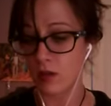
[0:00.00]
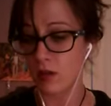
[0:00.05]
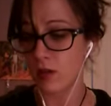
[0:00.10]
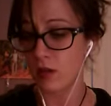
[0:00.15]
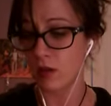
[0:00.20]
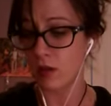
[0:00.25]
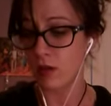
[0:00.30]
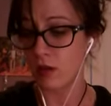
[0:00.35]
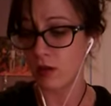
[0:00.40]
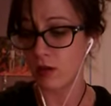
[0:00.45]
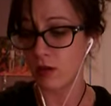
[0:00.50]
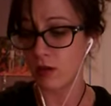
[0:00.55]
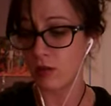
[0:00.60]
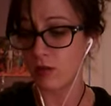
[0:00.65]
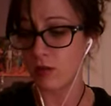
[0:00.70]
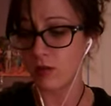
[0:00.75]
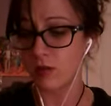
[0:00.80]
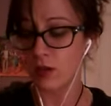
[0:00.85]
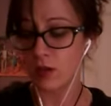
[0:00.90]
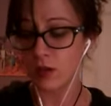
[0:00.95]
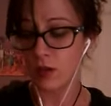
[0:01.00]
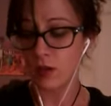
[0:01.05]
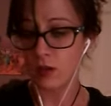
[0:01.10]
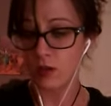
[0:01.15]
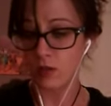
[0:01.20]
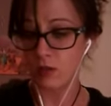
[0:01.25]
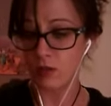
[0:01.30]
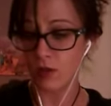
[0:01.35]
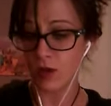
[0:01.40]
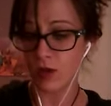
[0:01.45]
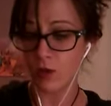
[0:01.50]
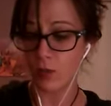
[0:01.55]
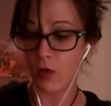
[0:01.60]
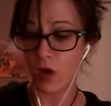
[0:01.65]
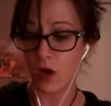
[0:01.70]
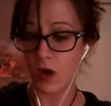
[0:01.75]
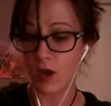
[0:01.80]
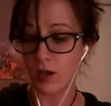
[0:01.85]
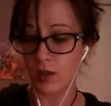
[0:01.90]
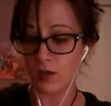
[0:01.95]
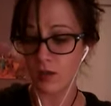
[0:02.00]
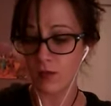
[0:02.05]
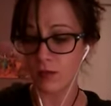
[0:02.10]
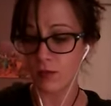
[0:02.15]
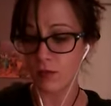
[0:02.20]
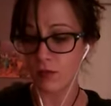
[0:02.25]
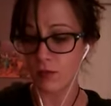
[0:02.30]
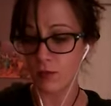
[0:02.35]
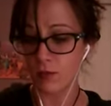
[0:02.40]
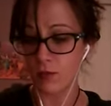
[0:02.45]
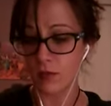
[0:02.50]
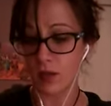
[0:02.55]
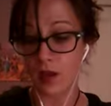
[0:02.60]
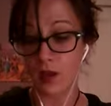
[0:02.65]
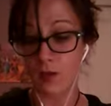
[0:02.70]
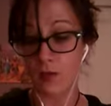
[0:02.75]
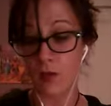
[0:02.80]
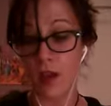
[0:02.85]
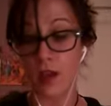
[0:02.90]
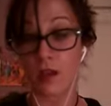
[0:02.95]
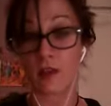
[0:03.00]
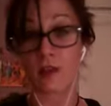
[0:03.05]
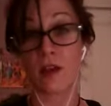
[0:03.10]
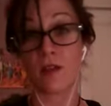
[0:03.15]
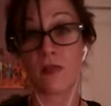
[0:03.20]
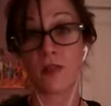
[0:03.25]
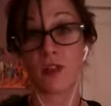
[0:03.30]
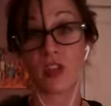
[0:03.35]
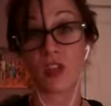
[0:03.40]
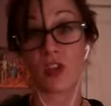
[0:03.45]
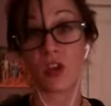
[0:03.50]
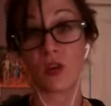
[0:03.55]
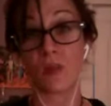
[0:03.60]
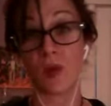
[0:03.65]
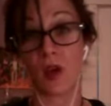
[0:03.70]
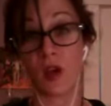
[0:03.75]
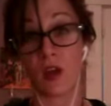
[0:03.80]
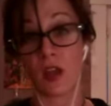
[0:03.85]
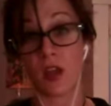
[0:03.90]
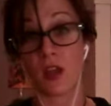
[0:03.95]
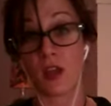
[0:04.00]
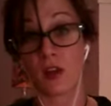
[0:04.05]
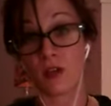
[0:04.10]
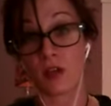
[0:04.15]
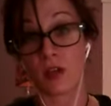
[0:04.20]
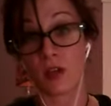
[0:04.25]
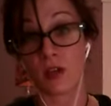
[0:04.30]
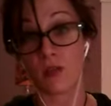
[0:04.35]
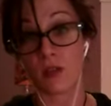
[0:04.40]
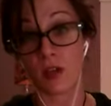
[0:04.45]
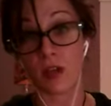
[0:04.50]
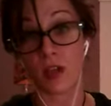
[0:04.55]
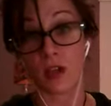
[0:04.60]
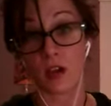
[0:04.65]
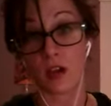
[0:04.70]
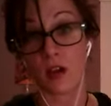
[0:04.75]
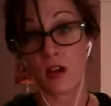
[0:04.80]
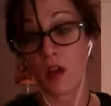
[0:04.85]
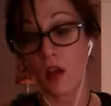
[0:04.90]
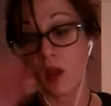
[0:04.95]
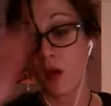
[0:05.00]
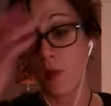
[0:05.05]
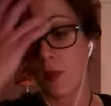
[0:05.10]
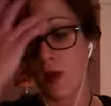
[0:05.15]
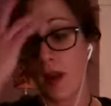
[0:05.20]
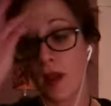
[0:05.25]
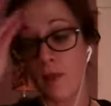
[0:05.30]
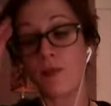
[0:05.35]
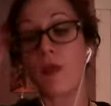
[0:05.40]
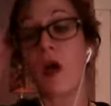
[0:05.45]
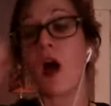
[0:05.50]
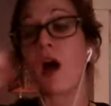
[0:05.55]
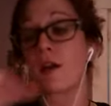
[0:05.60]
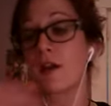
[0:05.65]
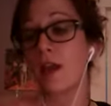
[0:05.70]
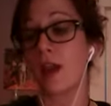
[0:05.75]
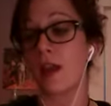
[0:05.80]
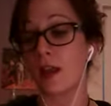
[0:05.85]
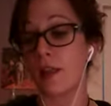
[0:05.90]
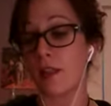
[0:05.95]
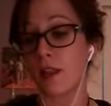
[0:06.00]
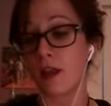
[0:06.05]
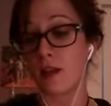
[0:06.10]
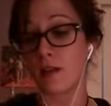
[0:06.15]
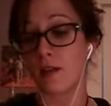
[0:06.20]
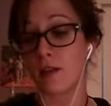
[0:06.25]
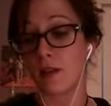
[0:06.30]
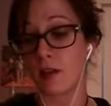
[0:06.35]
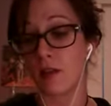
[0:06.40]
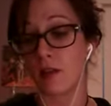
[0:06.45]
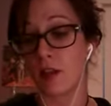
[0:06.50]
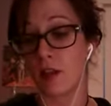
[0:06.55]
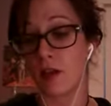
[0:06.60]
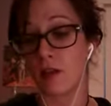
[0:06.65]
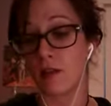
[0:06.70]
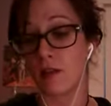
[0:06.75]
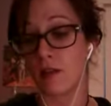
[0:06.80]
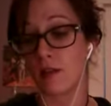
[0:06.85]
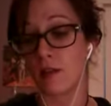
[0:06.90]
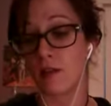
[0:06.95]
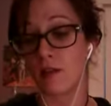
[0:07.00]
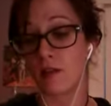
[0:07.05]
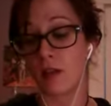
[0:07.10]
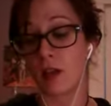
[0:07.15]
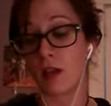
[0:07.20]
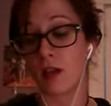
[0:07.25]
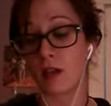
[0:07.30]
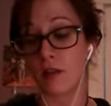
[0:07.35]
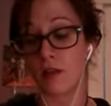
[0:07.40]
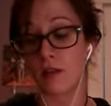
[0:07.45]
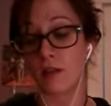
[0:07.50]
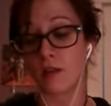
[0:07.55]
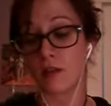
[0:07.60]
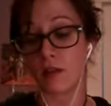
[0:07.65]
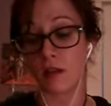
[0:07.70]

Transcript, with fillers: you know three of wands damn yeah definitely third party energy over here but i'm not getting that it's a it's it's